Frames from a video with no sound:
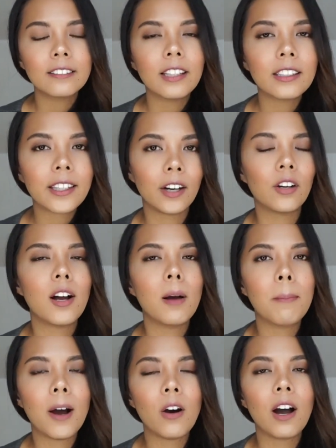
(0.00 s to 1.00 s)
They care
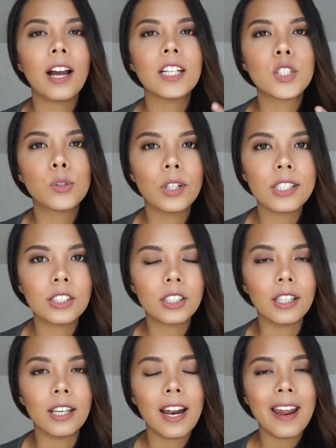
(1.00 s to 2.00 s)
about
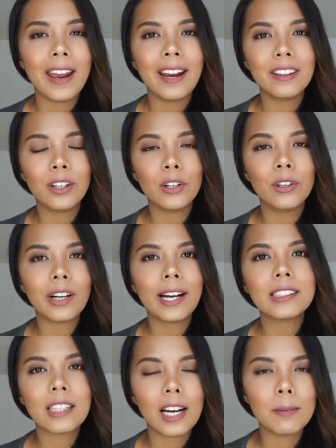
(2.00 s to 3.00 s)
hydration and their
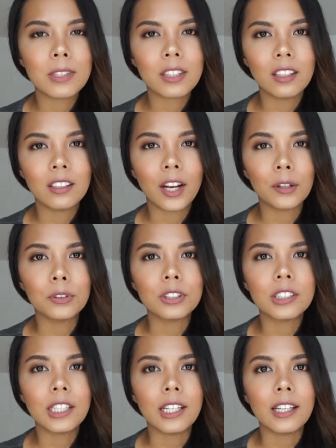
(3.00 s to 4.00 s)
nighttime skincare
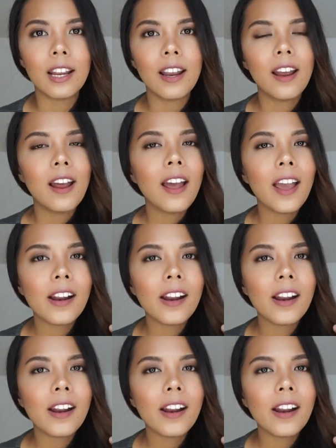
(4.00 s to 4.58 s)
routine.